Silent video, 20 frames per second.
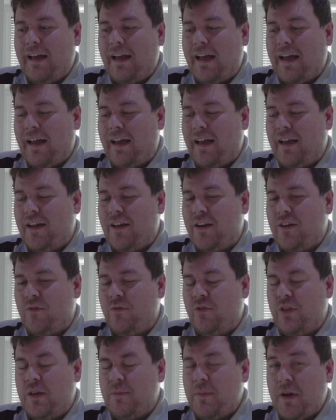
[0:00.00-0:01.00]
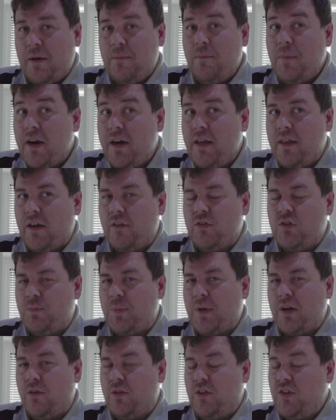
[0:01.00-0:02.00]
and for the amount of money that I've
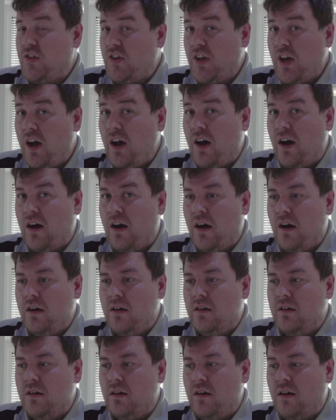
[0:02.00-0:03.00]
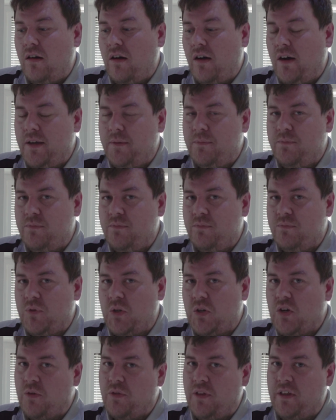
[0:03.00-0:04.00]
spent on this car, I
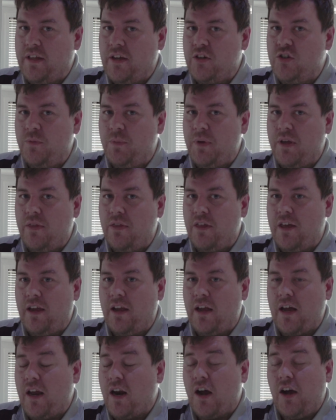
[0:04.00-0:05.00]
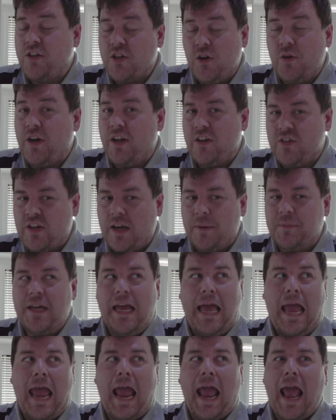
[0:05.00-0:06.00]
don't think that should be a thing. And I don't accept
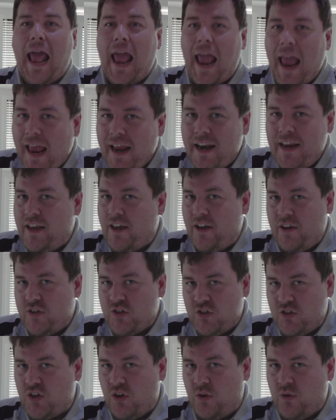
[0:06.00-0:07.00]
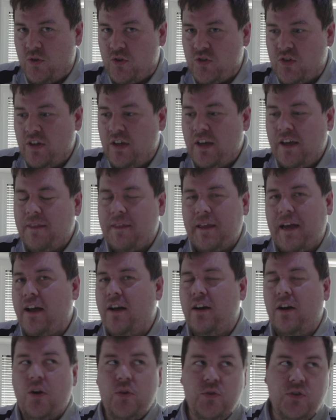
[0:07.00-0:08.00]
any excuse
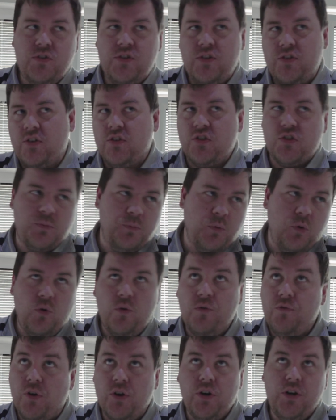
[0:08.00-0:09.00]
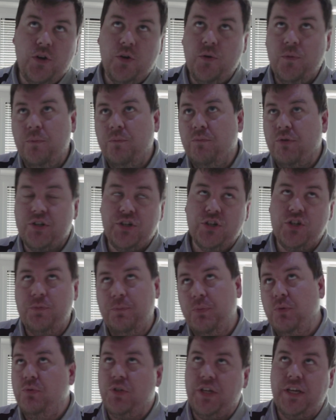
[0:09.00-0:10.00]
that Lotus is a small volume British
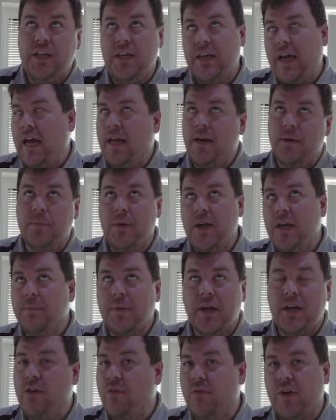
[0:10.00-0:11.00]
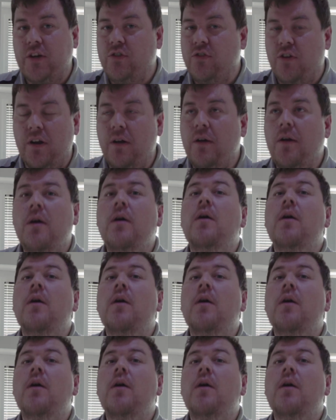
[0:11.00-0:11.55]
boutique handmade manufacturer.